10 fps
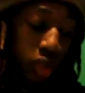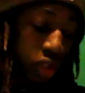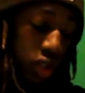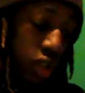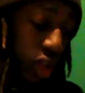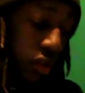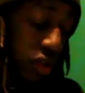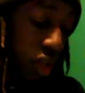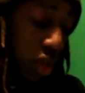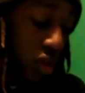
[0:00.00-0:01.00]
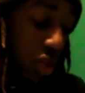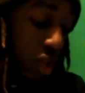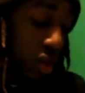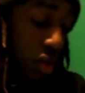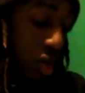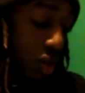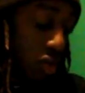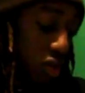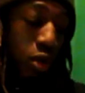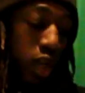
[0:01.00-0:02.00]
just like everything else I learned on
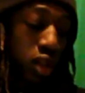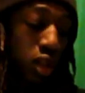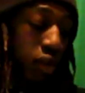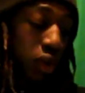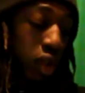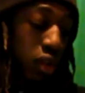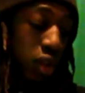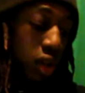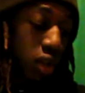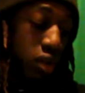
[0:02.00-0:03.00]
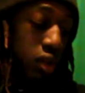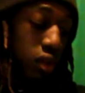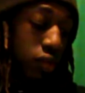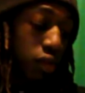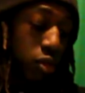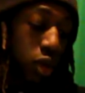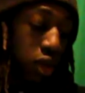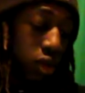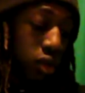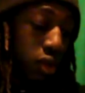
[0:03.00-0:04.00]
YouTube. Practically everything I learned, from like
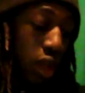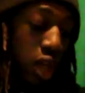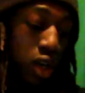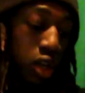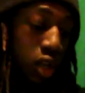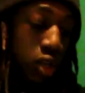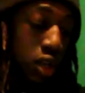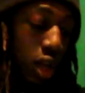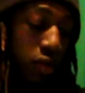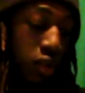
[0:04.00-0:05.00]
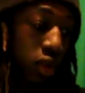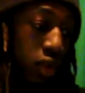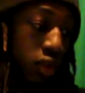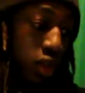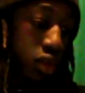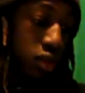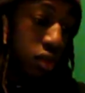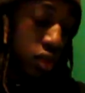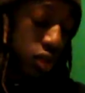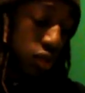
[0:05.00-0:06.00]
editing to everything else I
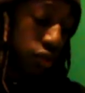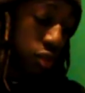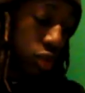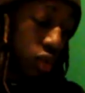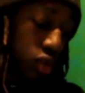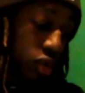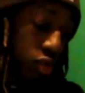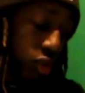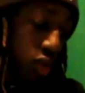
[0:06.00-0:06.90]
do, is from YouTube.